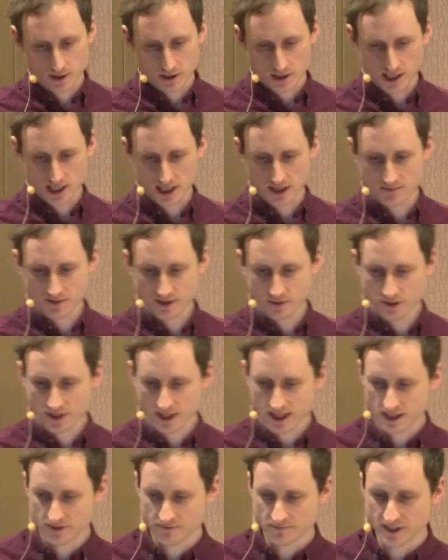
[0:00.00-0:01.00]
There were
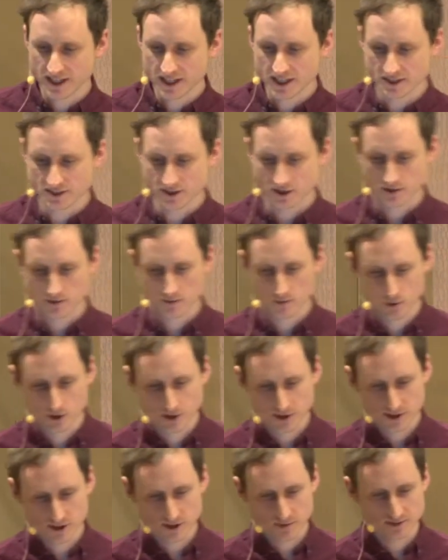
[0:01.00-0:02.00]
live maker
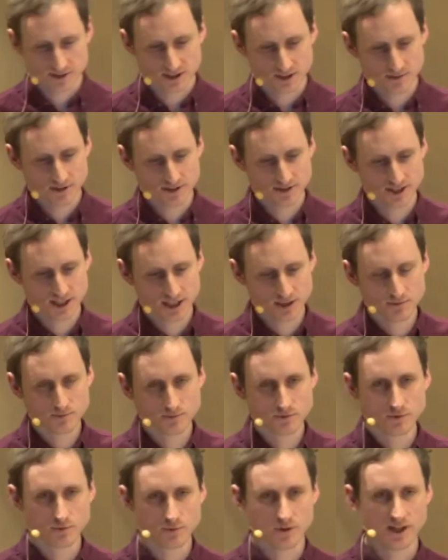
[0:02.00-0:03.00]
workshops in the museum
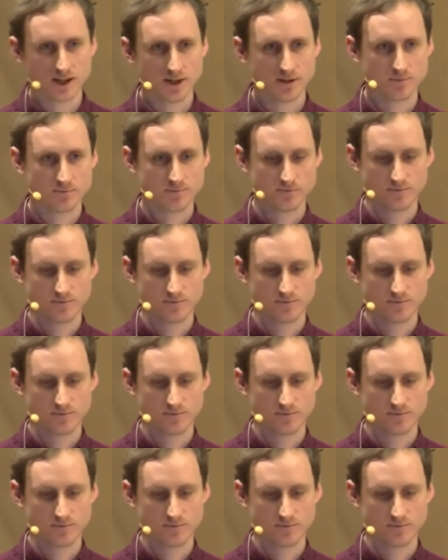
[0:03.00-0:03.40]
where